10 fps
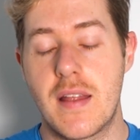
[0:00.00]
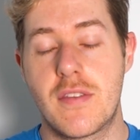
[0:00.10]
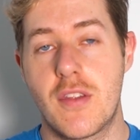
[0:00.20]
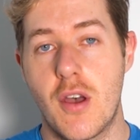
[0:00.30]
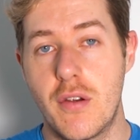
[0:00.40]

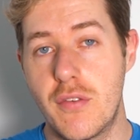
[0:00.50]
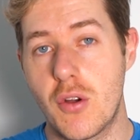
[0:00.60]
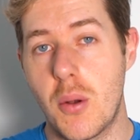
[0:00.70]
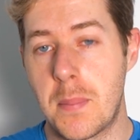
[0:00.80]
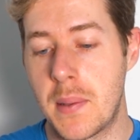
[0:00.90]
It's the
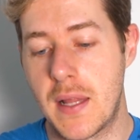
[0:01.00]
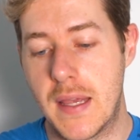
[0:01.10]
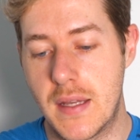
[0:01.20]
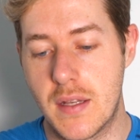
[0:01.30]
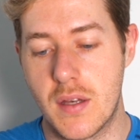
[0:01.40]
overall
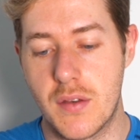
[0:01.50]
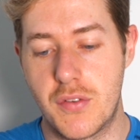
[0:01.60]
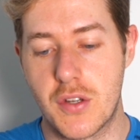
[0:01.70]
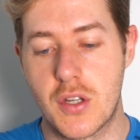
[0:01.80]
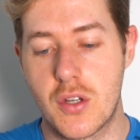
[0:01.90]
plane of
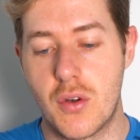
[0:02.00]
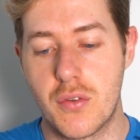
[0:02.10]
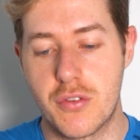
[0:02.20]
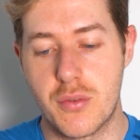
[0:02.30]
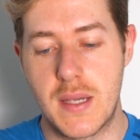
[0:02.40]
your
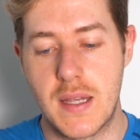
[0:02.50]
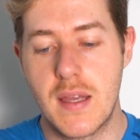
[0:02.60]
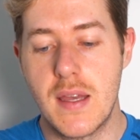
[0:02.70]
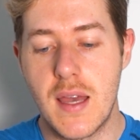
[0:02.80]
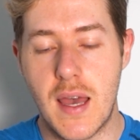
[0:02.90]
golf swing
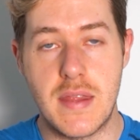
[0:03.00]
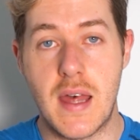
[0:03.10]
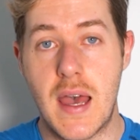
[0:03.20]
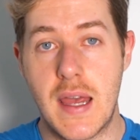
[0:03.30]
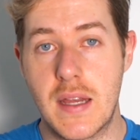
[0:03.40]
and
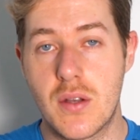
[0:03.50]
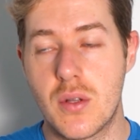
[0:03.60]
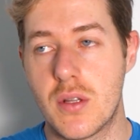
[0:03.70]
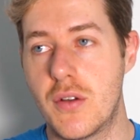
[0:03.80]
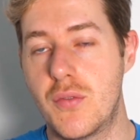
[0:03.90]
the
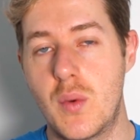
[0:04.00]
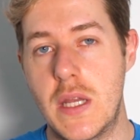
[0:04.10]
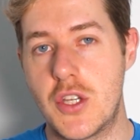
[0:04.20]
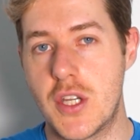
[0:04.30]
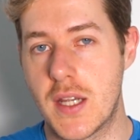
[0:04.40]
angle of
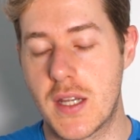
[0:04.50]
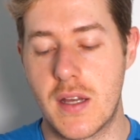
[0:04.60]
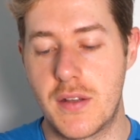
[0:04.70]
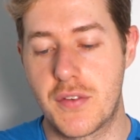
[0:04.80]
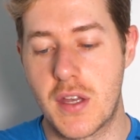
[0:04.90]
which it
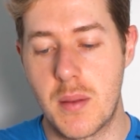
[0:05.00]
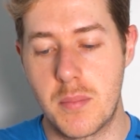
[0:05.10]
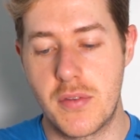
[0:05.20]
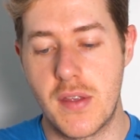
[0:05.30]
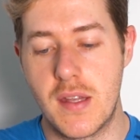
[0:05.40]
kind of
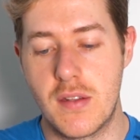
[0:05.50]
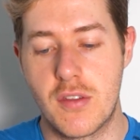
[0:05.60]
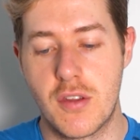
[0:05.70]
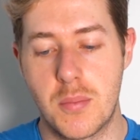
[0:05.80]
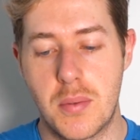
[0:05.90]
comes
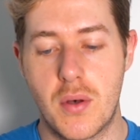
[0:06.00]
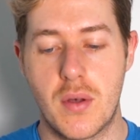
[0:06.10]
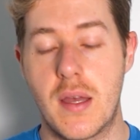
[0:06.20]
into the ball.